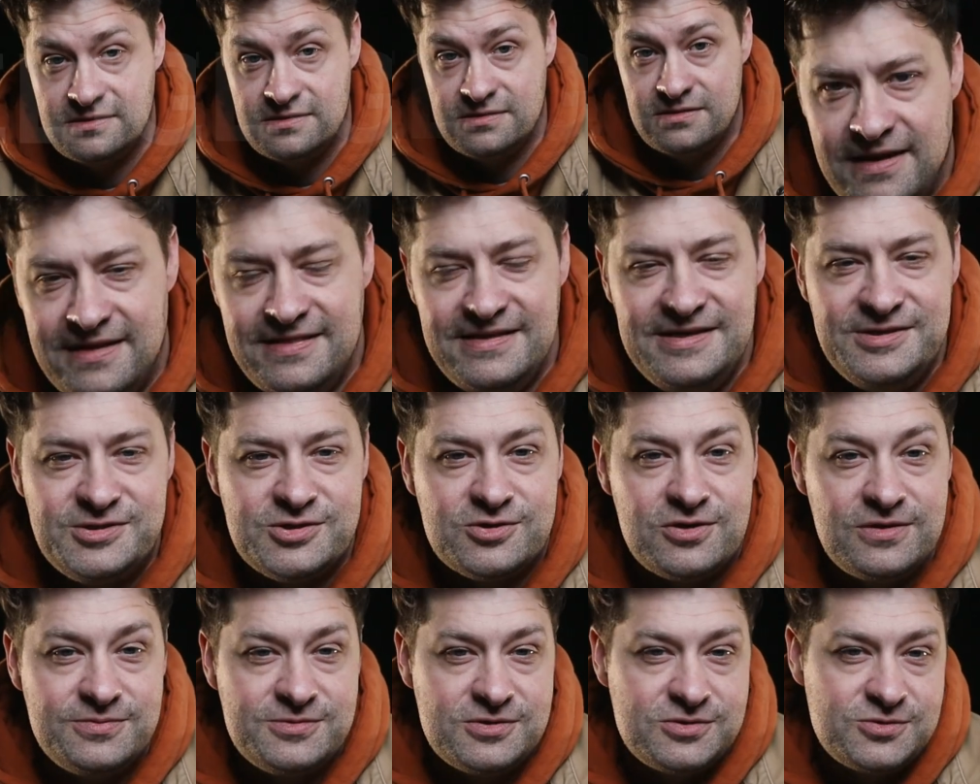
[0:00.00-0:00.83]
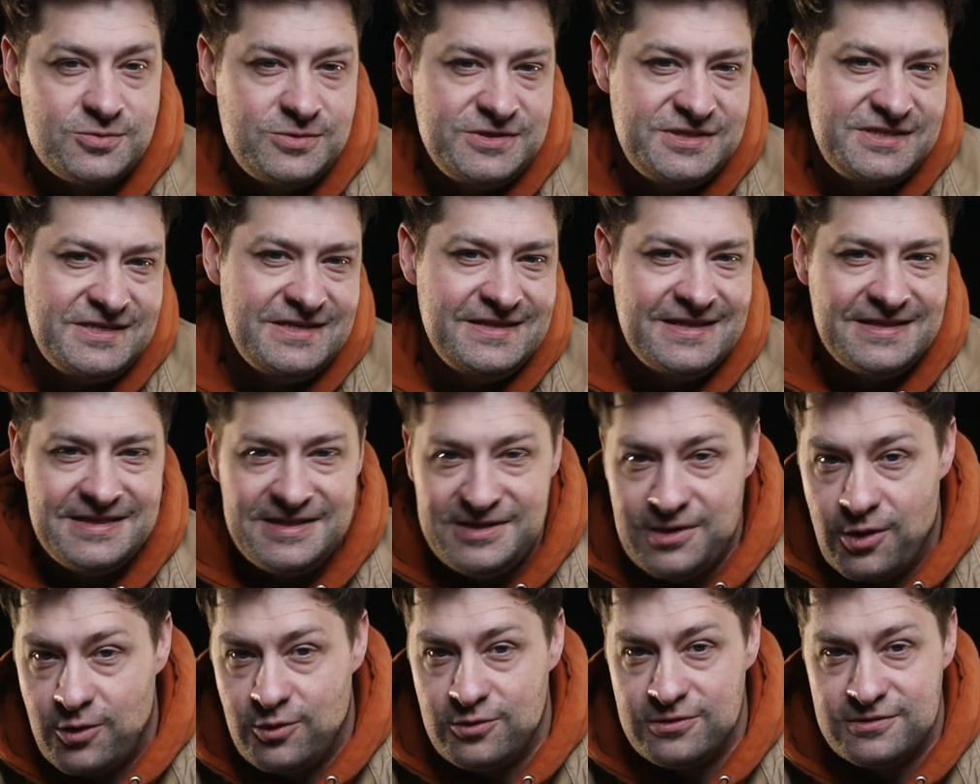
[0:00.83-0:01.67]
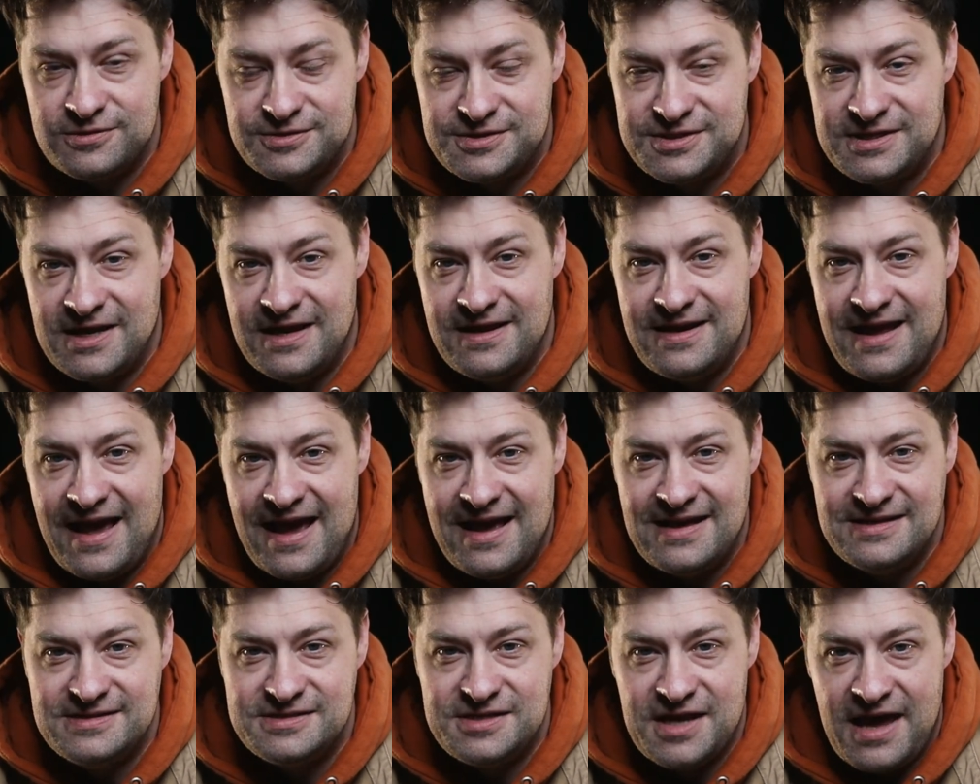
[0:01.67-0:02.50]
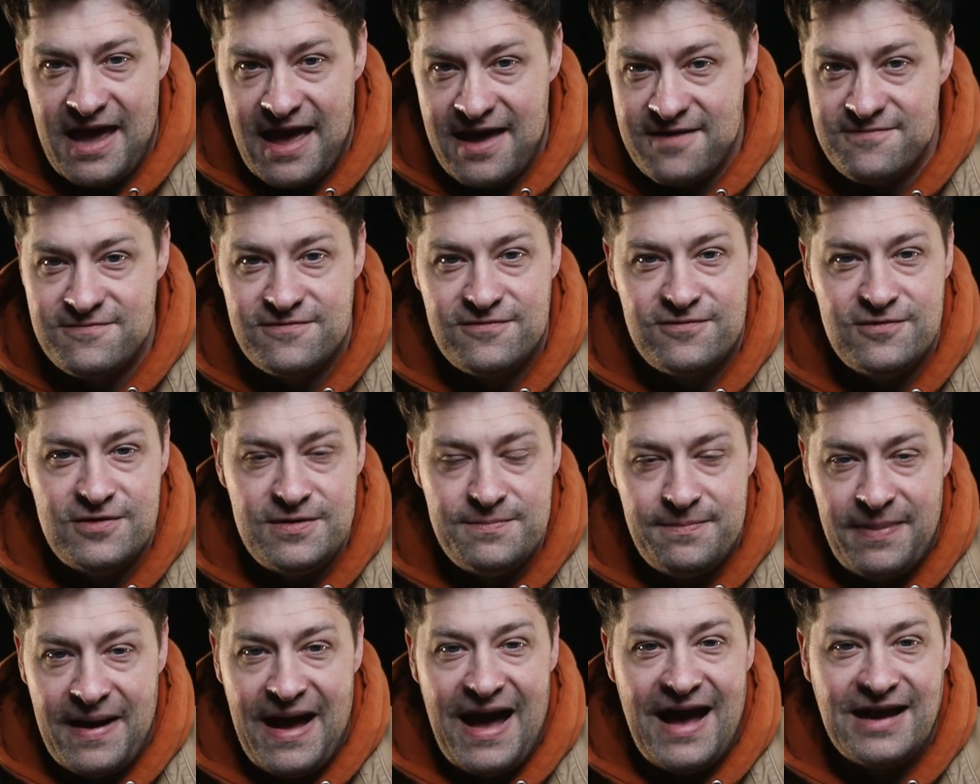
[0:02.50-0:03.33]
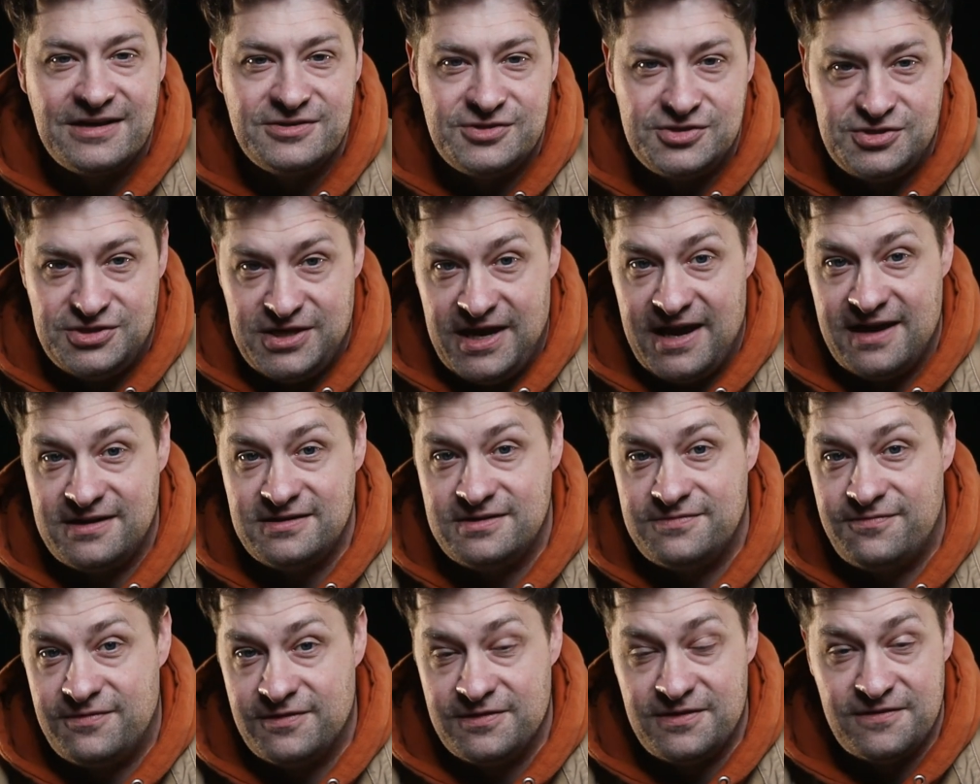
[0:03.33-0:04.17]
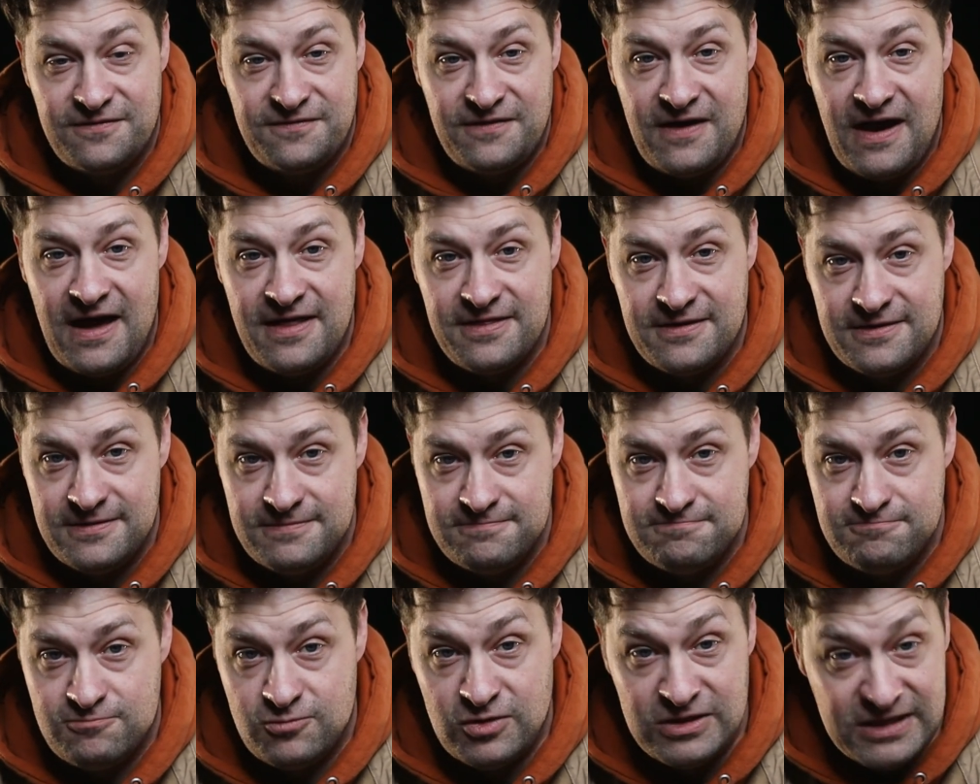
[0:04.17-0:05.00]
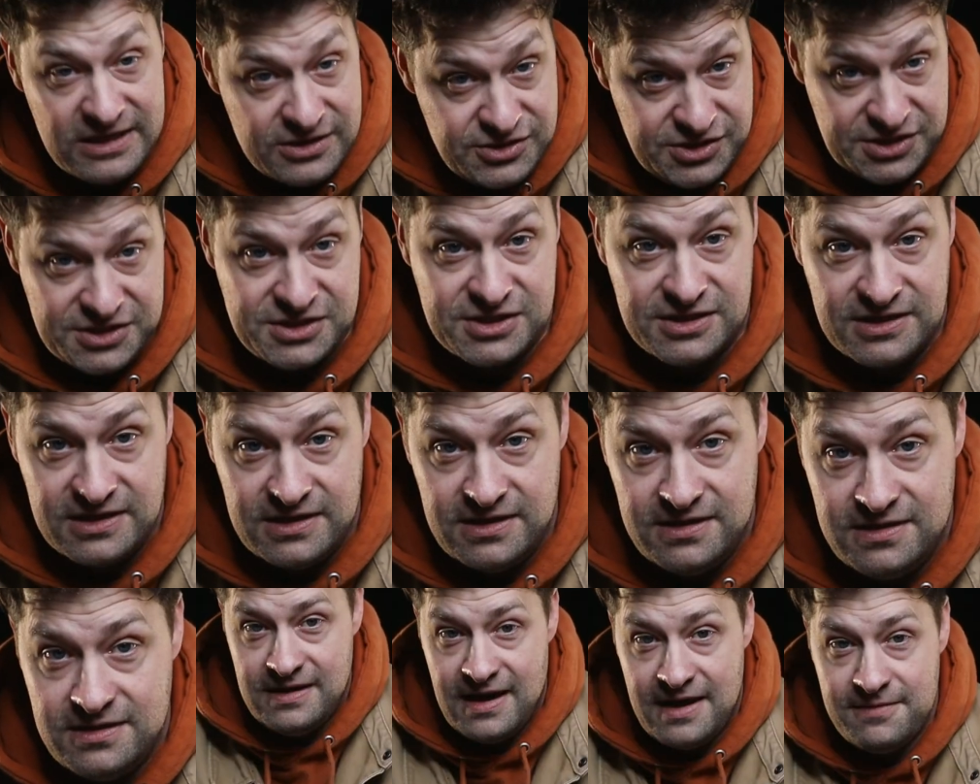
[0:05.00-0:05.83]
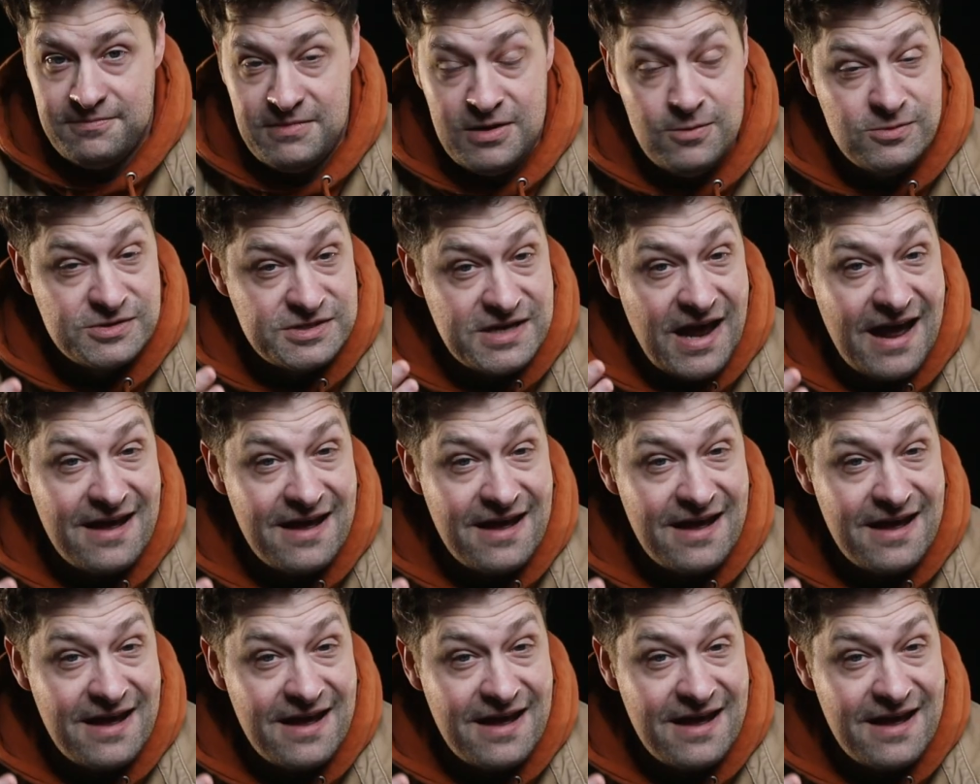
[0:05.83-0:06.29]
In these scriptures, we see that the older son has every box checked for the father religiously. Yet he was